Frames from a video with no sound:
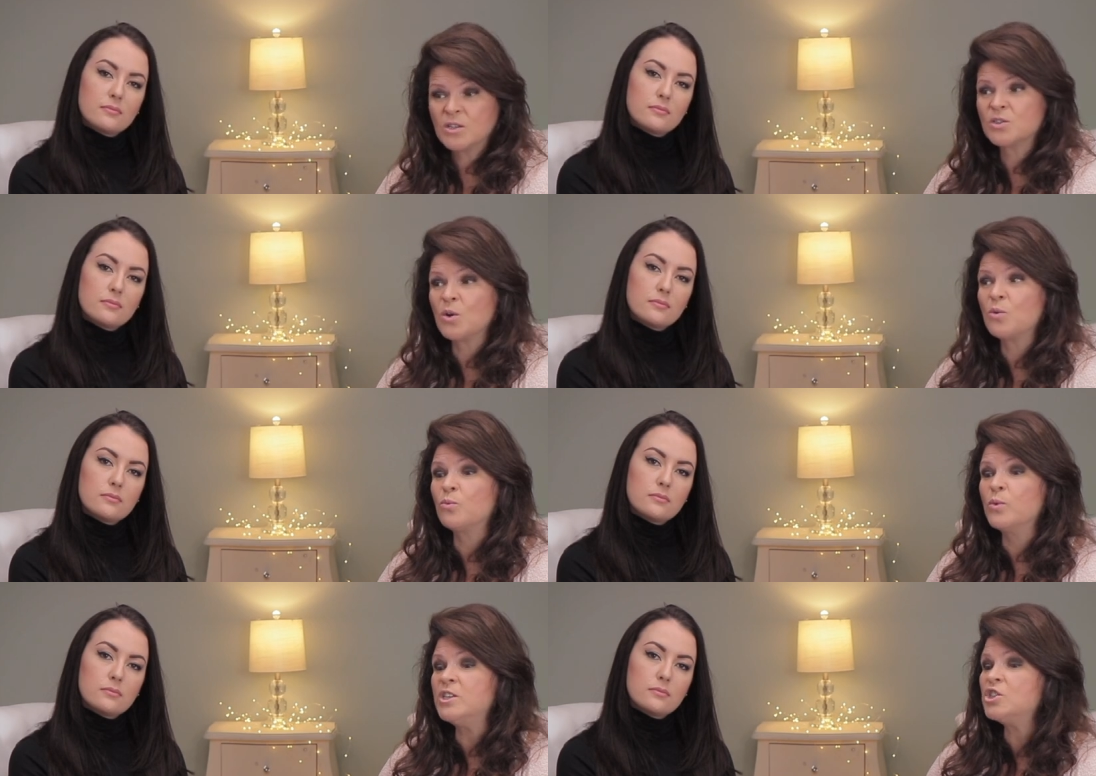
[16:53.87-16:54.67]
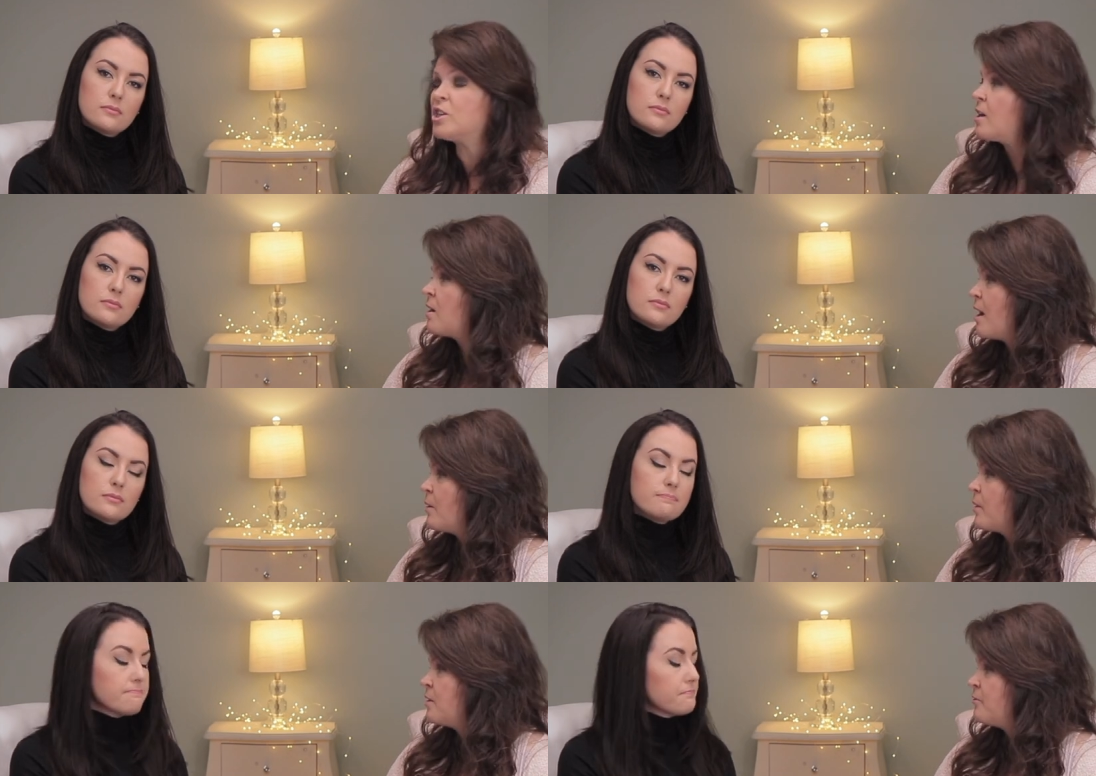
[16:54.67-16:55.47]
Speaker 1: So we share
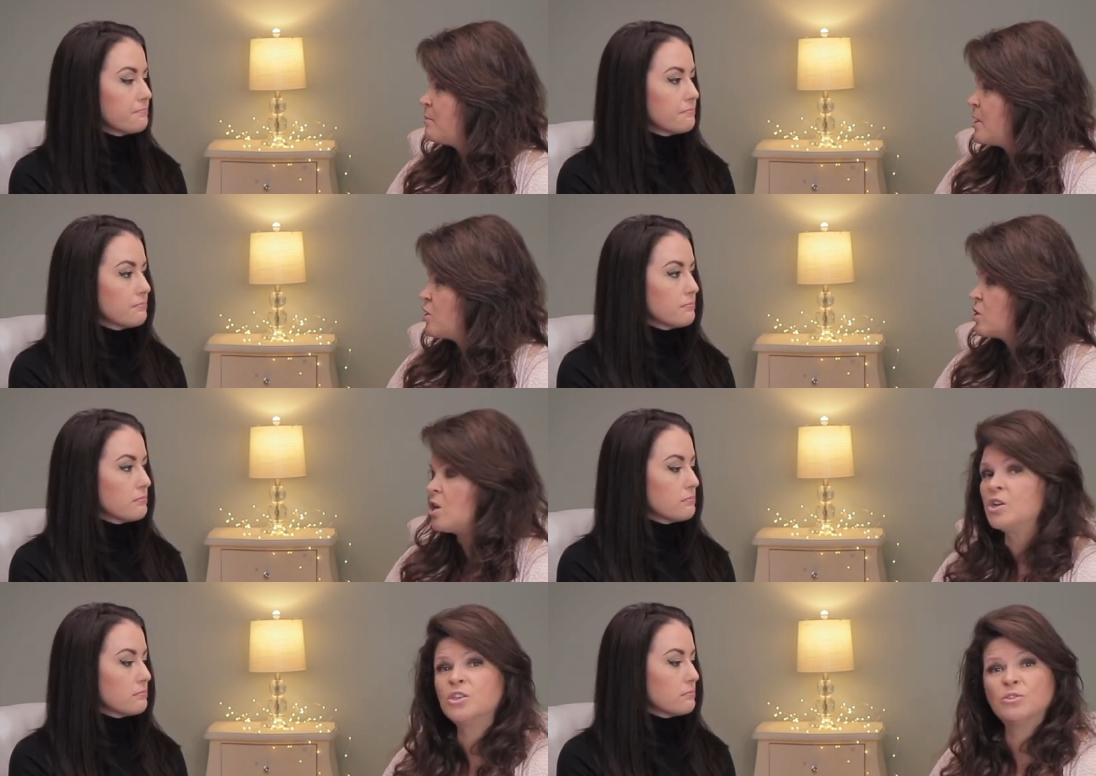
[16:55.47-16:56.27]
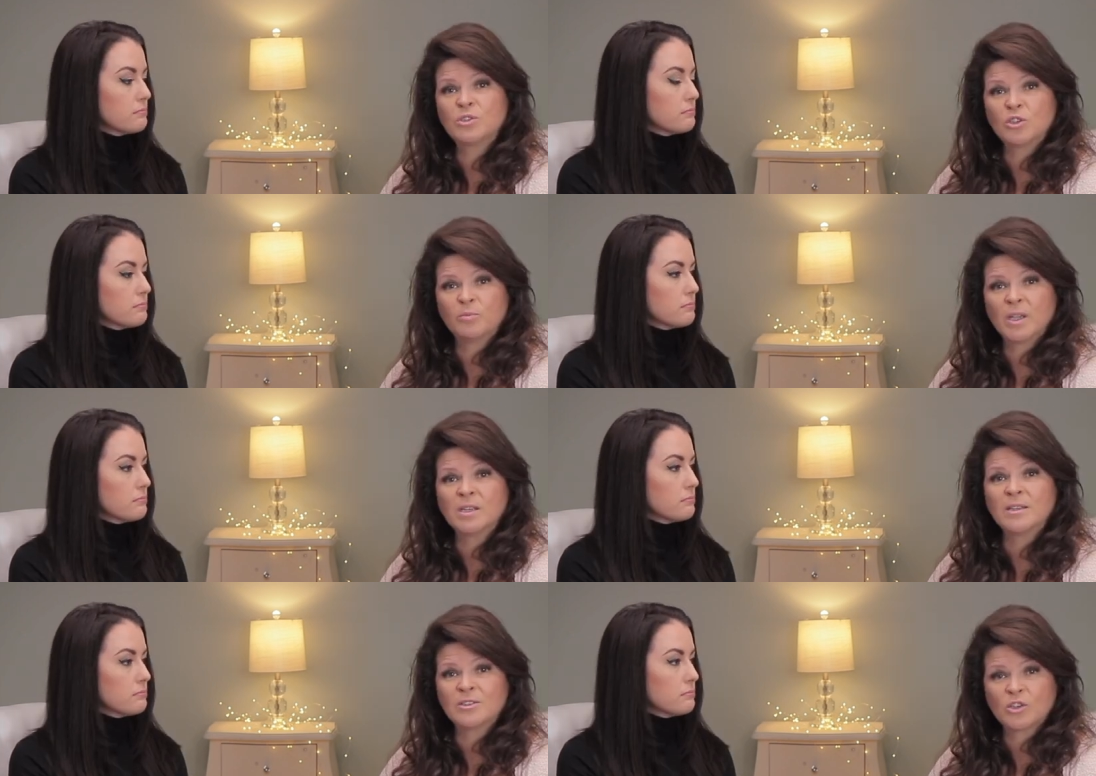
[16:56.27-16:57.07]
our information on YouTube
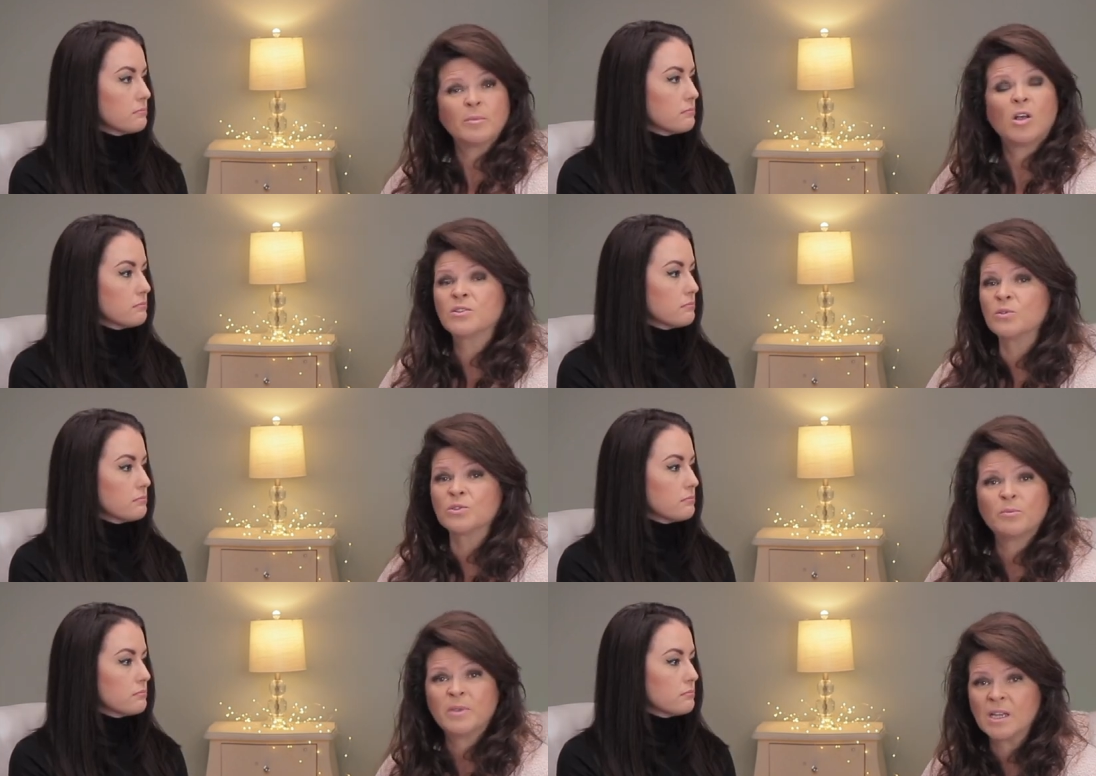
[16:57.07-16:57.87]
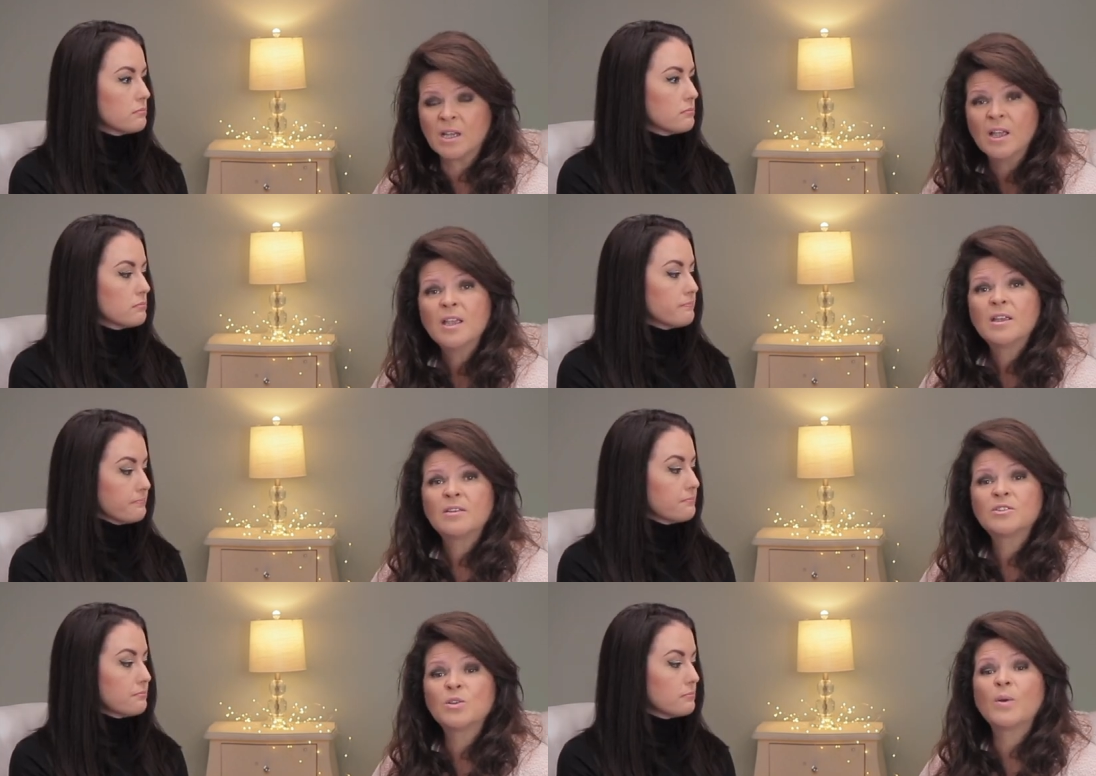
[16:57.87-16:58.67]
and Instagram, all social media.
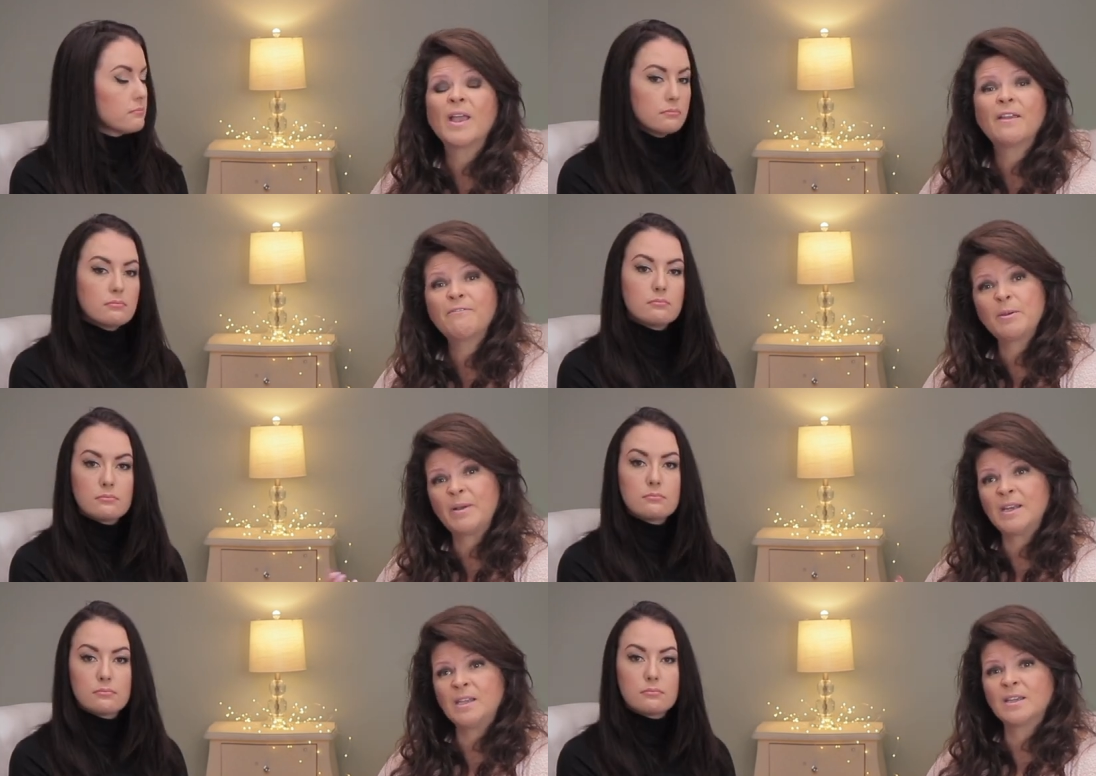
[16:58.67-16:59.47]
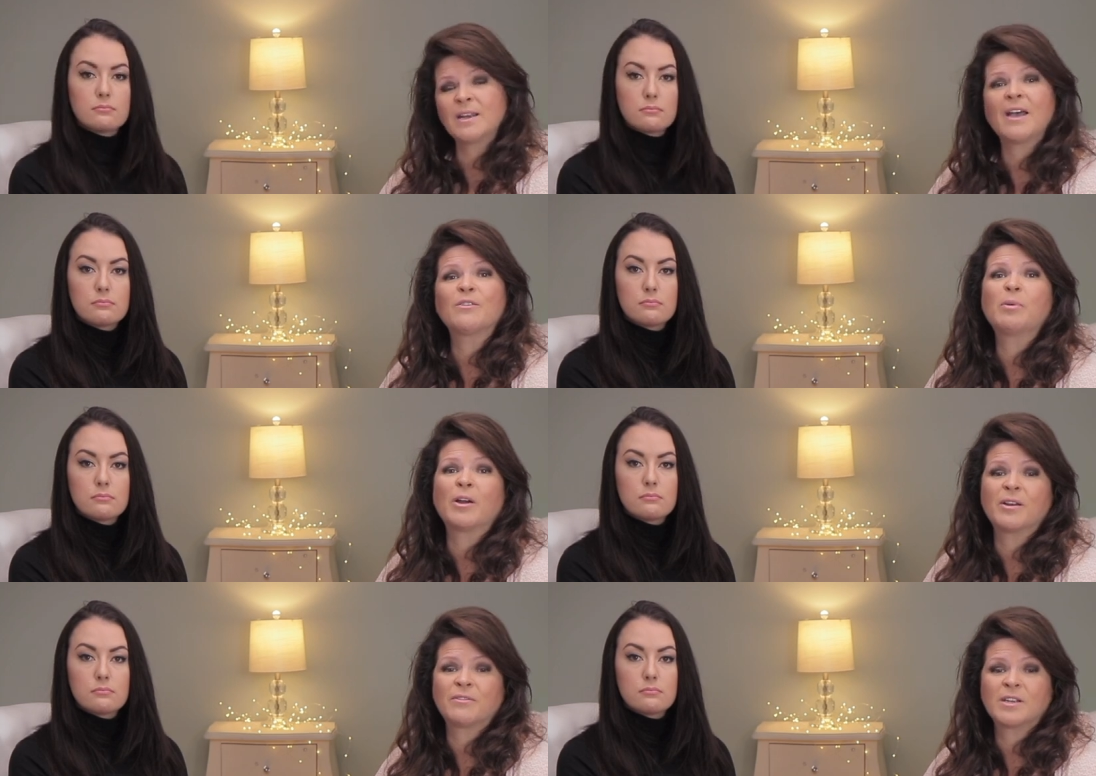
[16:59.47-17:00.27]
Mm-hmm. So everybody can have a
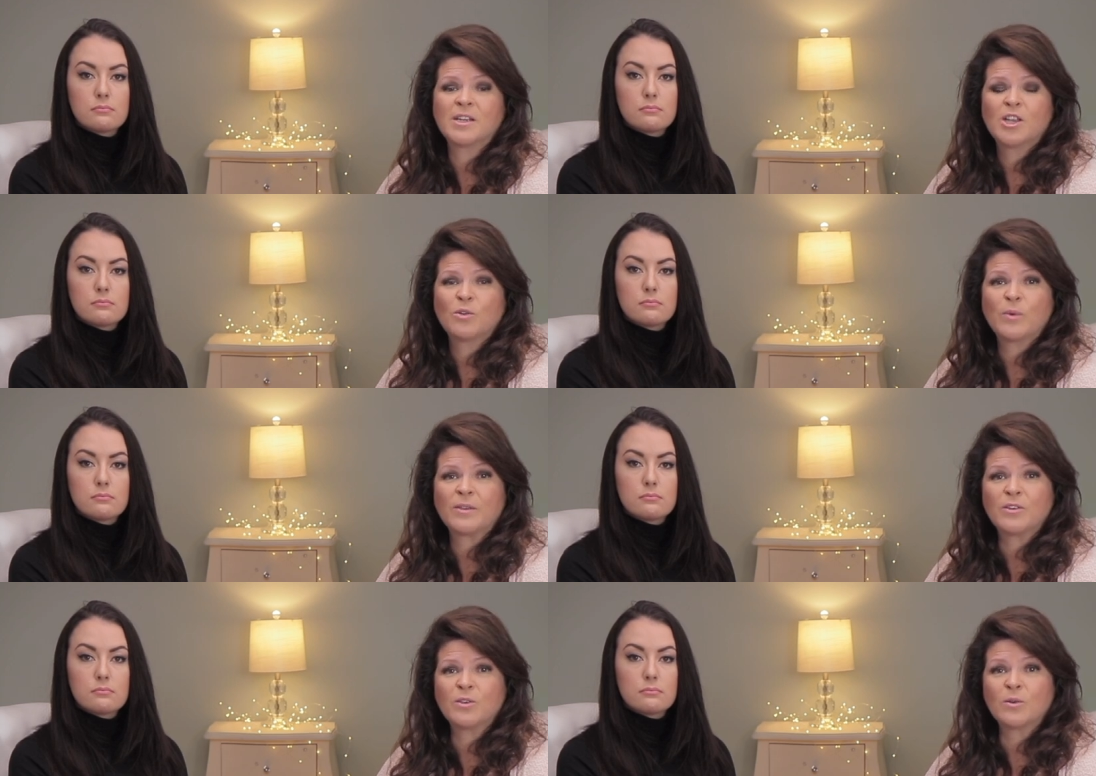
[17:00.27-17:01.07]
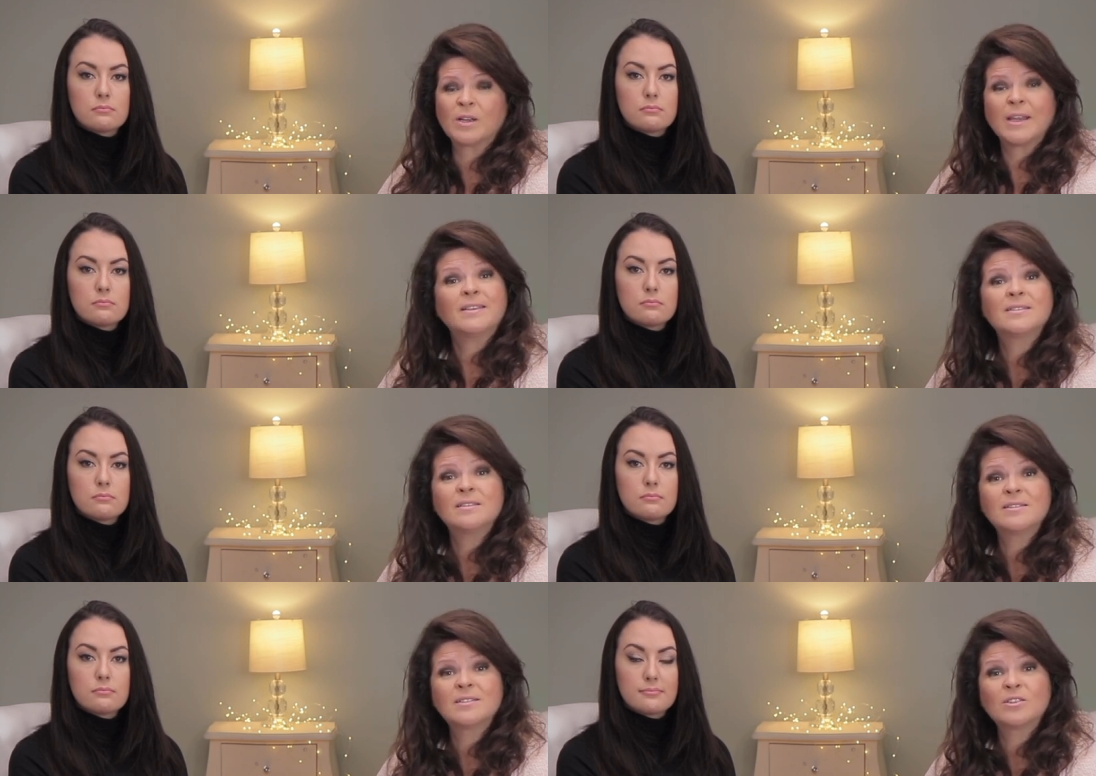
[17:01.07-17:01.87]
part of it, whether you're
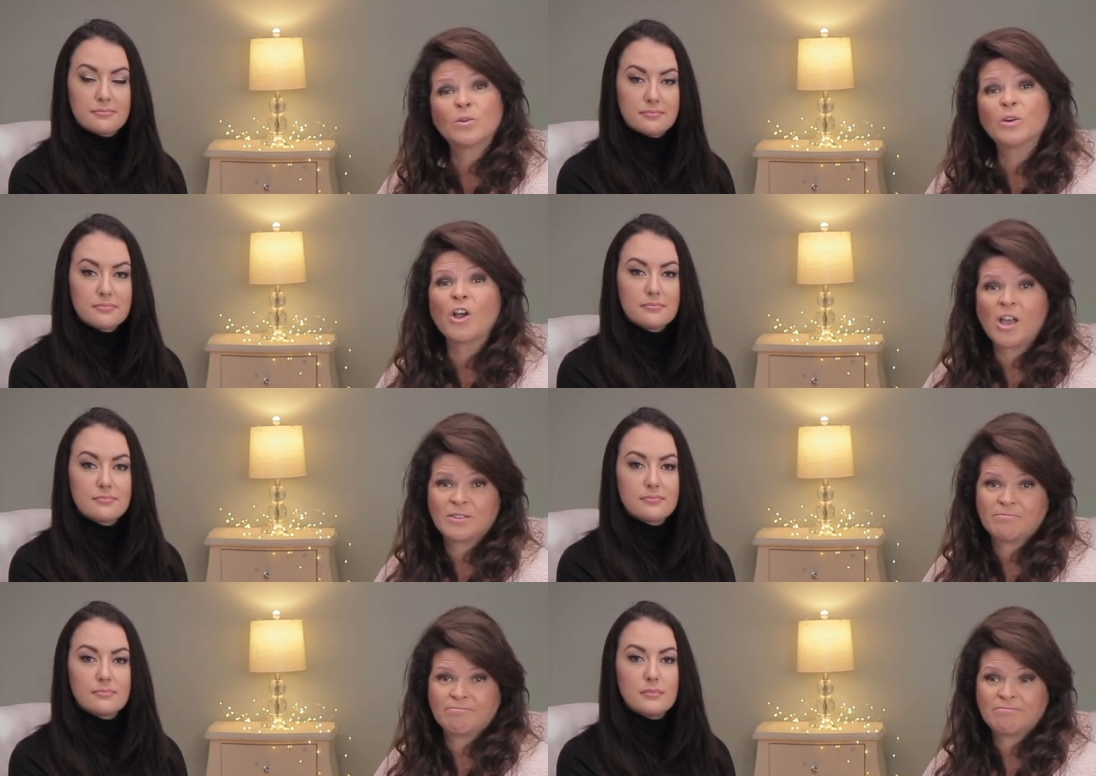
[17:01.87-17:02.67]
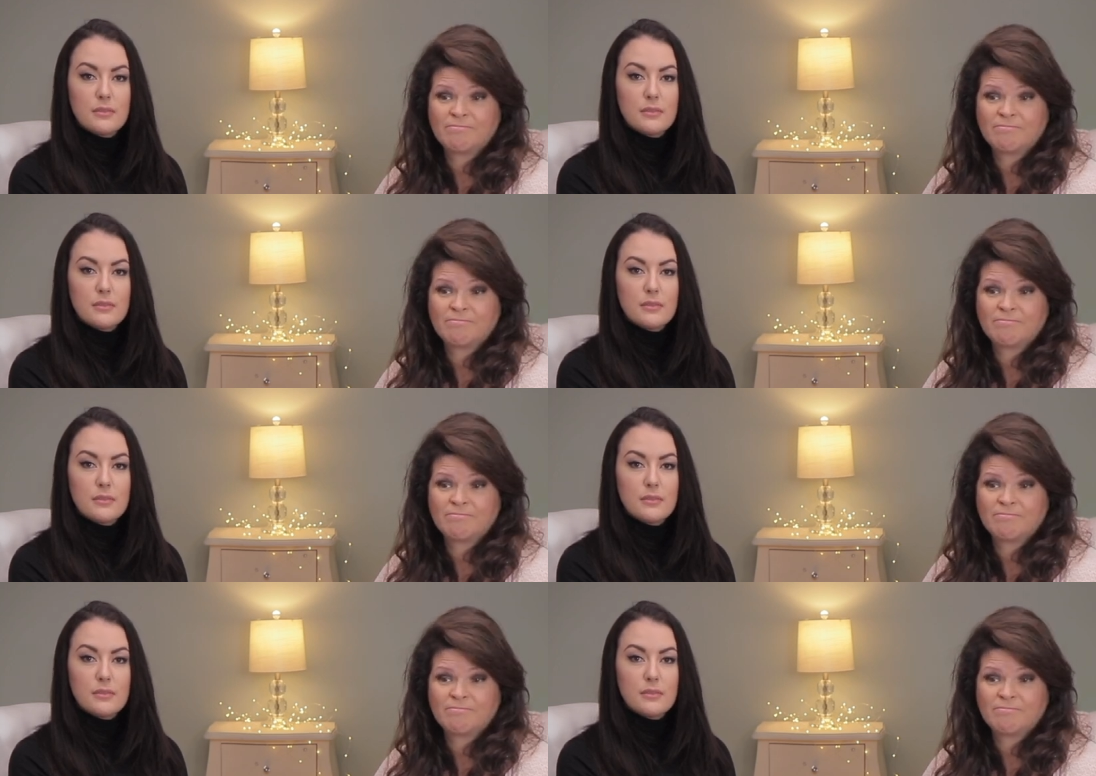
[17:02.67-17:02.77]
licensed or not.